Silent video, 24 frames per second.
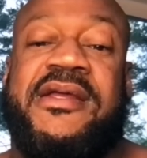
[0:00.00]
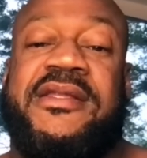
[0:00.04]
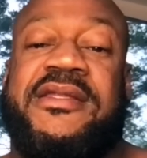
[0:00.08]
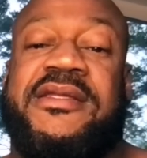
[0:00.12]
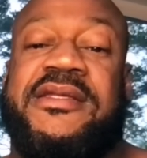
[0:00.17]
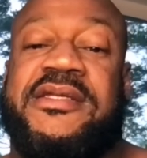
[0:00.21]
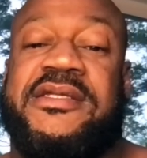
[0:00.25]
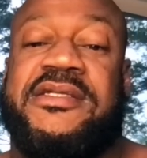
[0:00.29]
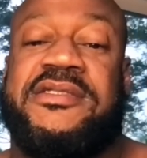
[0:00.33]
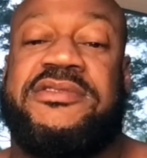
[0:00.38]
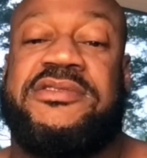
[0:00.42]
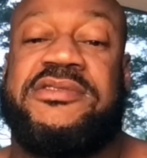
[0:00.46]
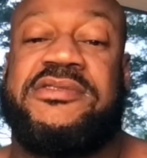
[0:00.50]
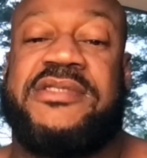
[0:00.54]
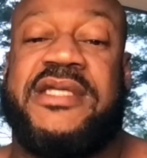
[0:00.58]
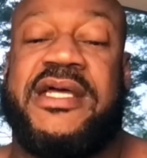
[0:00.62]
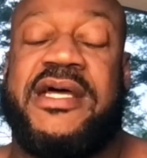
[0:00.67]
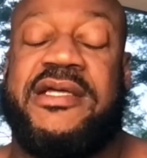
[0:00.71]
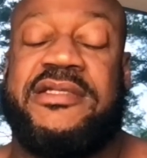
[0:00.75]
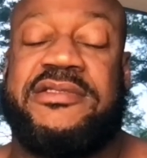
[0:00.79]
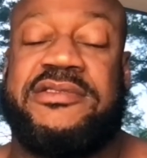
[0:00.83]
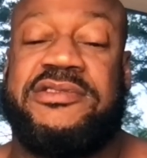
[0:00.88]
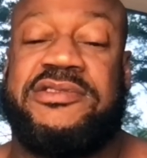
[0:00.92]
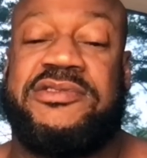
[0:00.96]
The year is
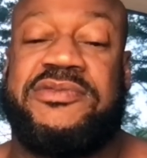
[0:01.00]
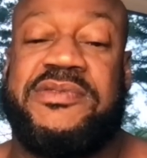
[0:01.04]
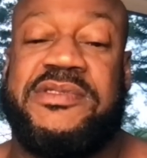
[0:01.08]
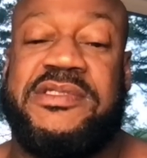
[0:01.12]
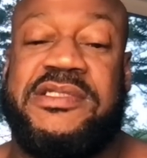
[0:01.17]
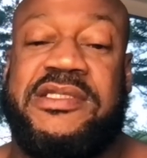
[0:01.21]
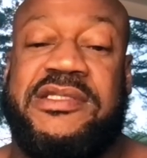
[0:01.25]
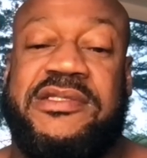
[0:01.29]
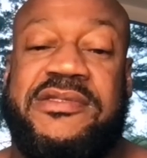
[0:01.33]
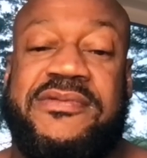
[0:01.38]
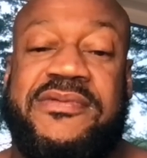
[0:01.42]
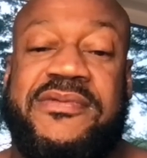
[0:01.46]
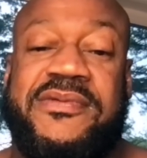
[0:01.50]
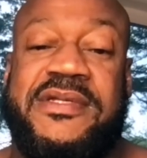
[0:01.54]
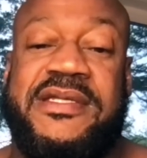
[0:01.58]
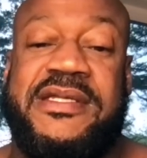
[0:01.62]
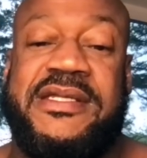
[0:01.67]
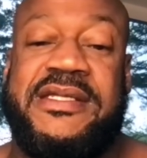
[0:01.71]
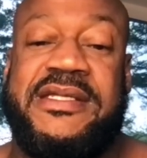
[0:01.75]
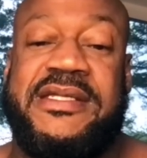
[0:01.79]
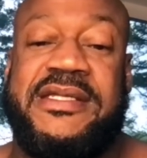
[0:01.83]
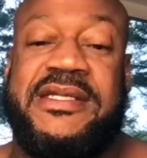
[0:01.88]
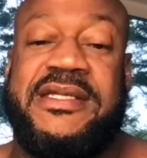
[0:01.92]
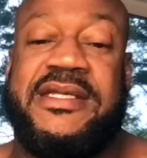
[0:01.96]

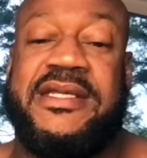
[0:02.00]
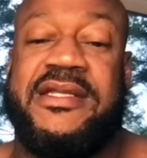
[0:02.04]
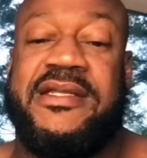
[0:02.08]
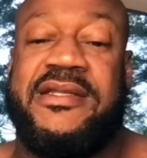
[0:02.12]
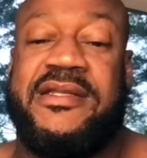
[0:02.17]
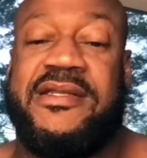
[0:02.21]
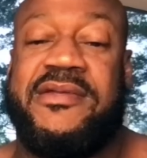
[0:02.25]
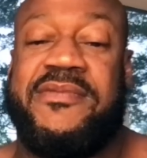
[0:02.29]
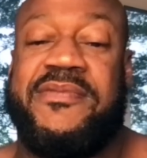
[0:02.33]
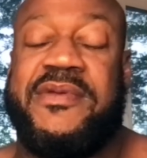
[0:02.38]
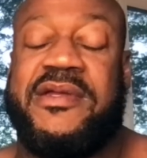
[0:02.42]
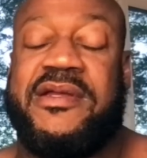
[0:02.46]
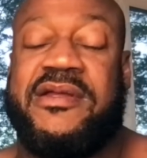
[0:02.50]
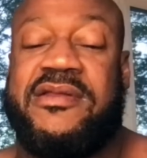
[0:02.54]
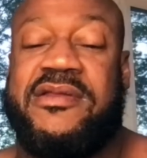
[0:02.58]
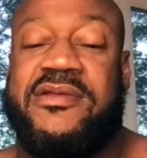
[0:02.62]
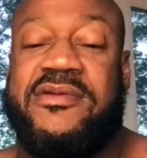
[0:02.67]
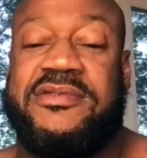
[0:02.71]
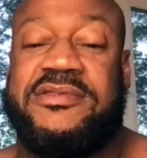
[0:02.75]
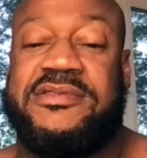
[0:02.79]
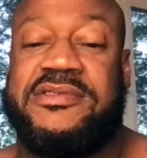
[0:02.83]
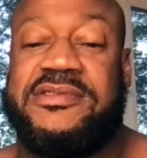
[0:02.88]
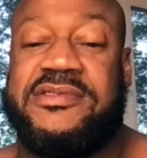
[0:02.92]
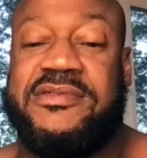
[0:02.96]
2023. Getting a little bit
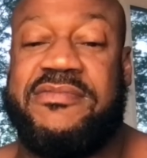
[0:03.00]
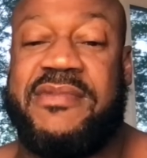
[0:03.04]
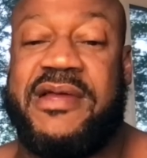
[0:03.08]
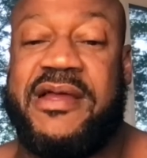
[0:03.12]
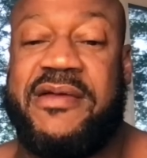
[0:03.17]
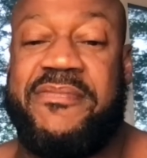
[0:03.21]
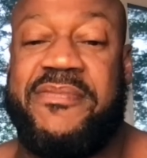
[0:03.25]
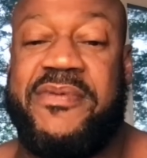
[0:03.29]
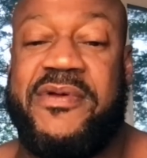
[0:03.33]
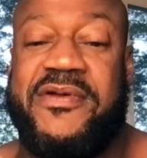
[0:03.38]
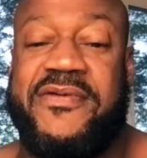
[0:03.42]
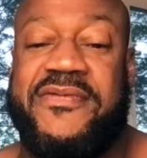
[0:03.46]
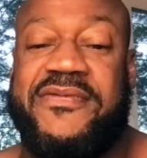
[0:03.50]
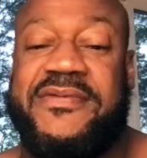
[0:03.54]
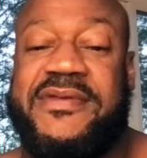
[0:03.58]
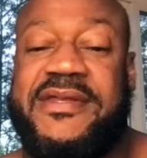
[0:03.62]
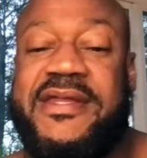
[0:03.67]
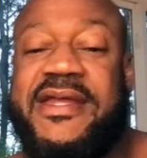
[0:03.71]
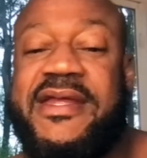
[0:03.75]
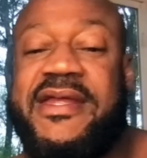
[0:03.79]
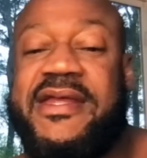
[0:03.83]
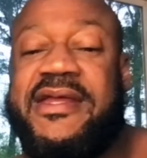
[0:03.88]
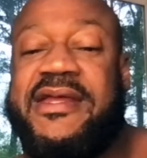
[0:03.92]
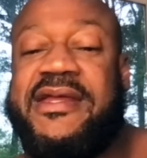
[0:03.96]
closer to my
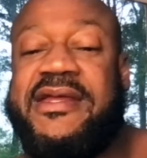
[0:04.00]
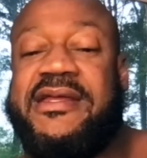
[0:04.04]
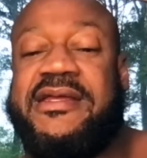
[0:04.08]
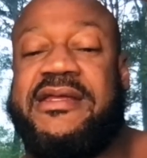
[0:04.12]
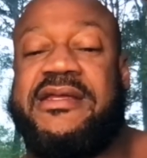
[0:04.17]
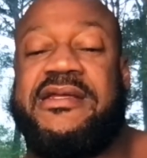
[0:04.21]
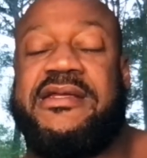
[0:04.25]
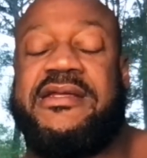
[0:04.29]
birthday.